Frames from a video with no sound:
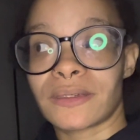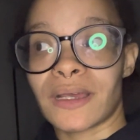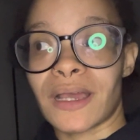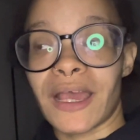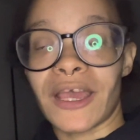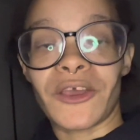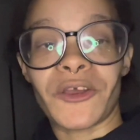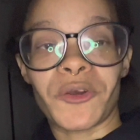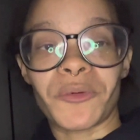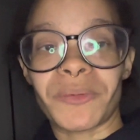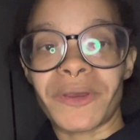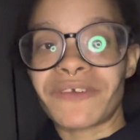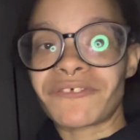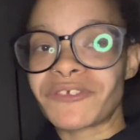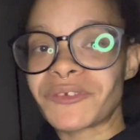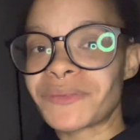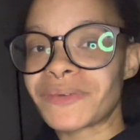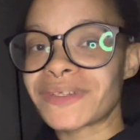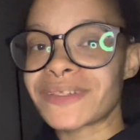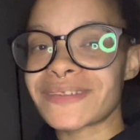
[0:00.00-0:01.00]
I hope
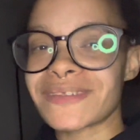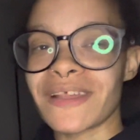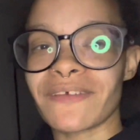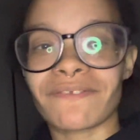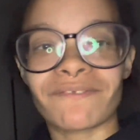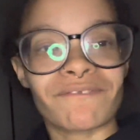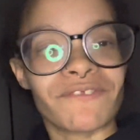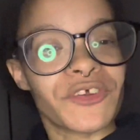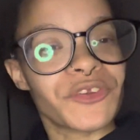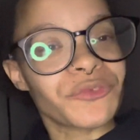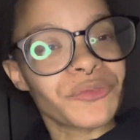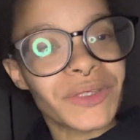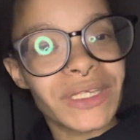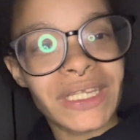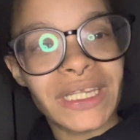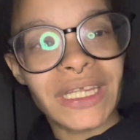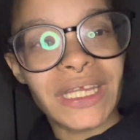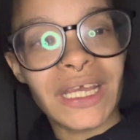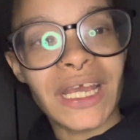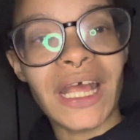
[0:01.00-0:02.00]
everyone is having fun
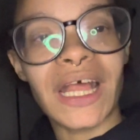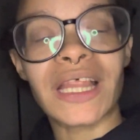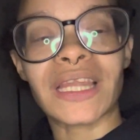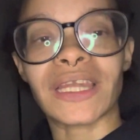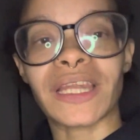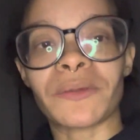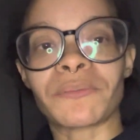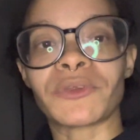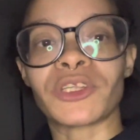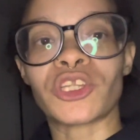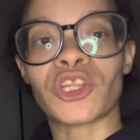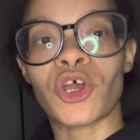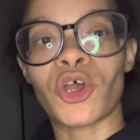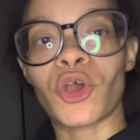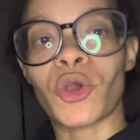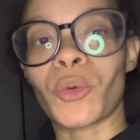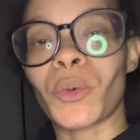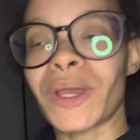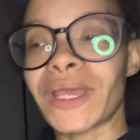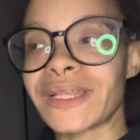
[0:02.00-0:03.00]
reading. Let me
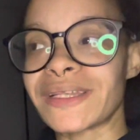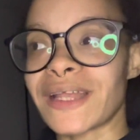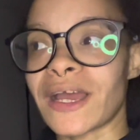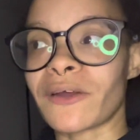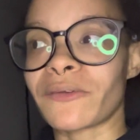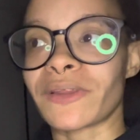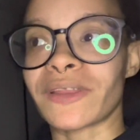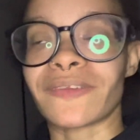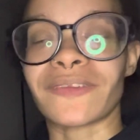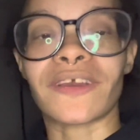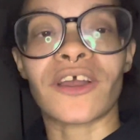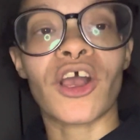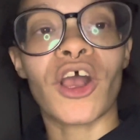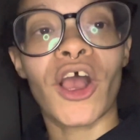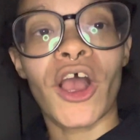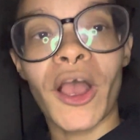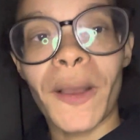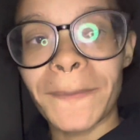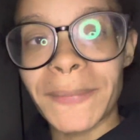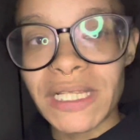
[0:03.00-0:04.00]
know down in the
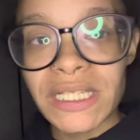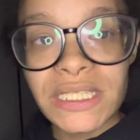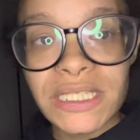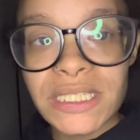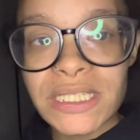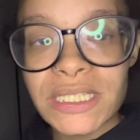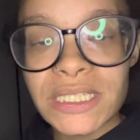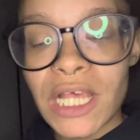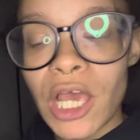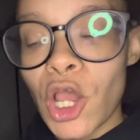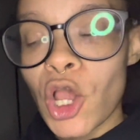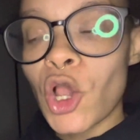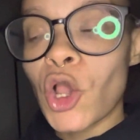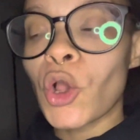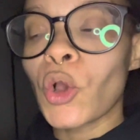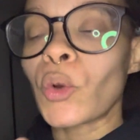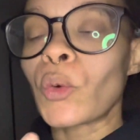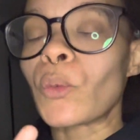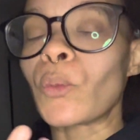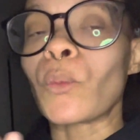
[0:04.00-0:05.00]
comments
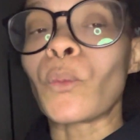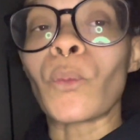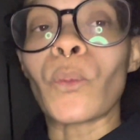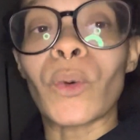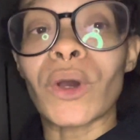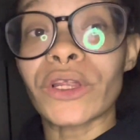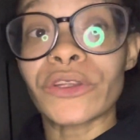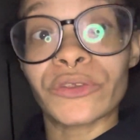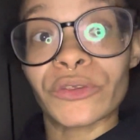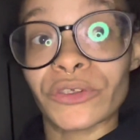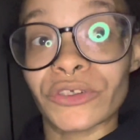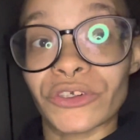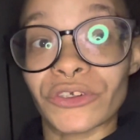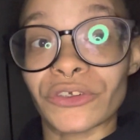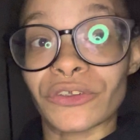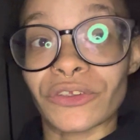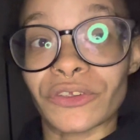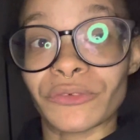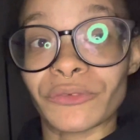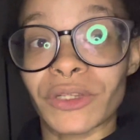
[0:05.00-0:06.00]
what you're
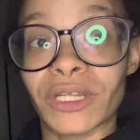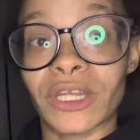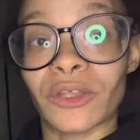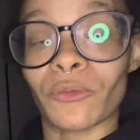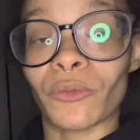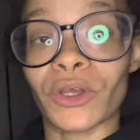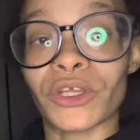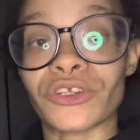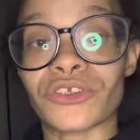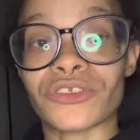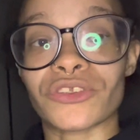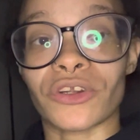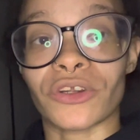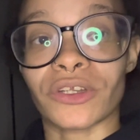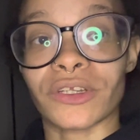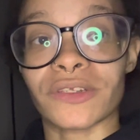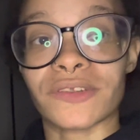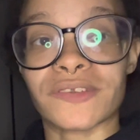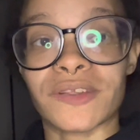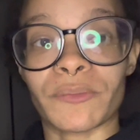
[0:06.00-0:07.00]
currently reading, what you're
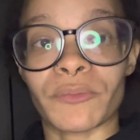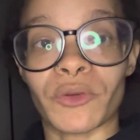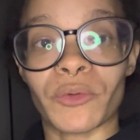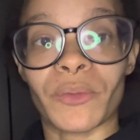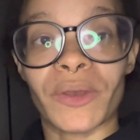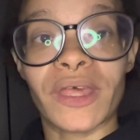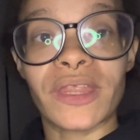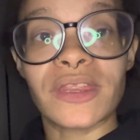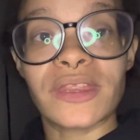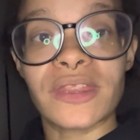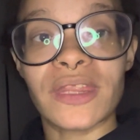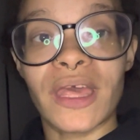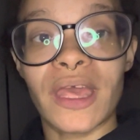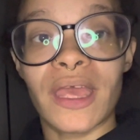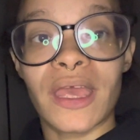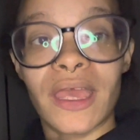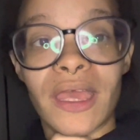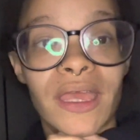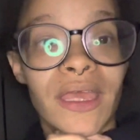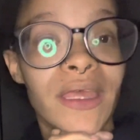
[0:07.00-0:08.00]
starting December with.
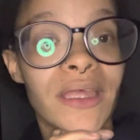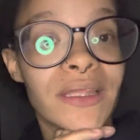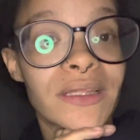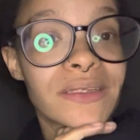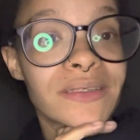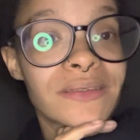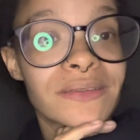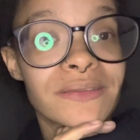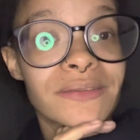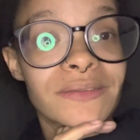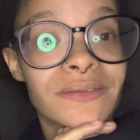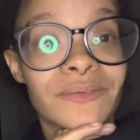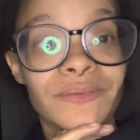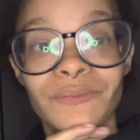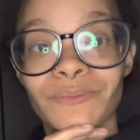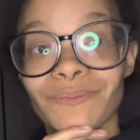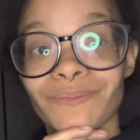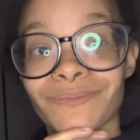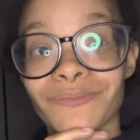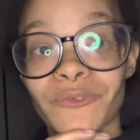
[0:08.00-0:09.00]
And
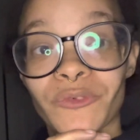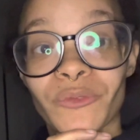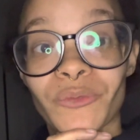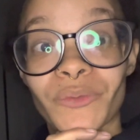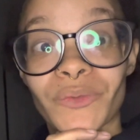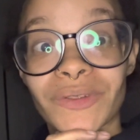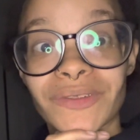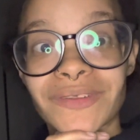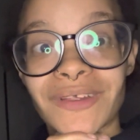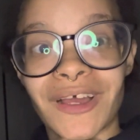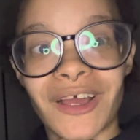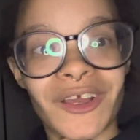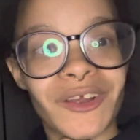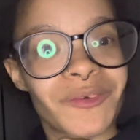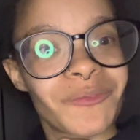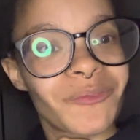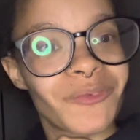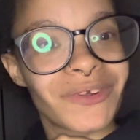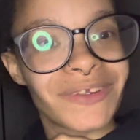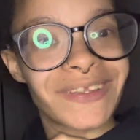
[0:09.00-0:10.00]
we'll
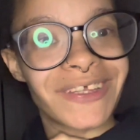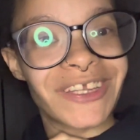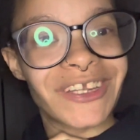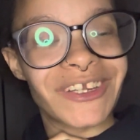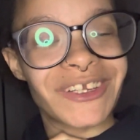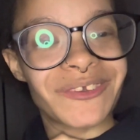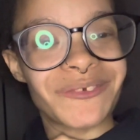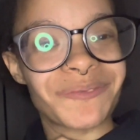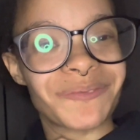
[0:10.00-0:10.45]
talk more later.